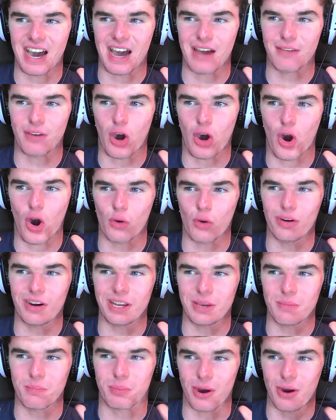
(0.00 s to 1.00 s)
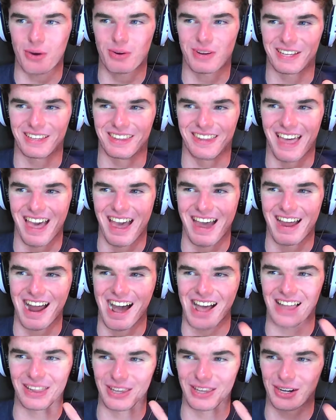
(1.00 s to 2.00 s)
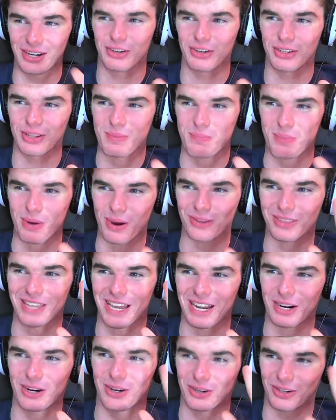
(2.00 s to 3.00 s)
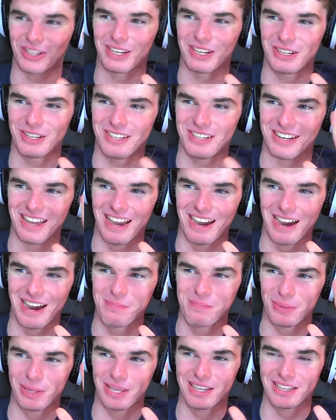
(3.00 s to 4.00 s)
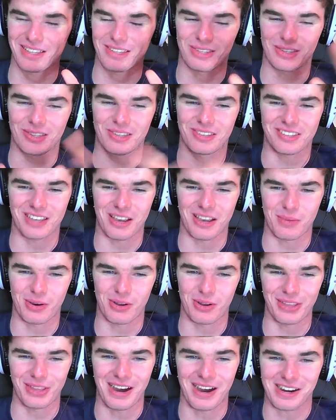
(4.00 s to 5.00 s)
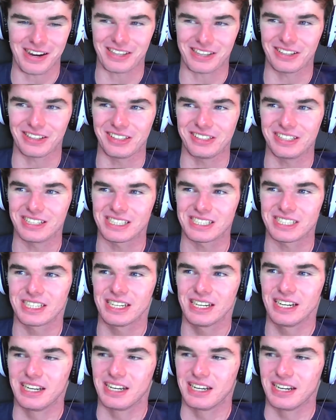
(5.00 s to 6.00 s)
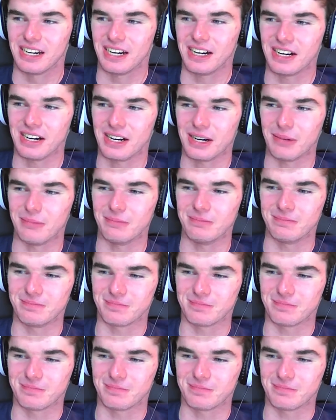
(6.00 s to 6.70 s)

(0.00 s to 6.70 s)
already broken that. I literally broke that earlier today. I played some on the Oculus, that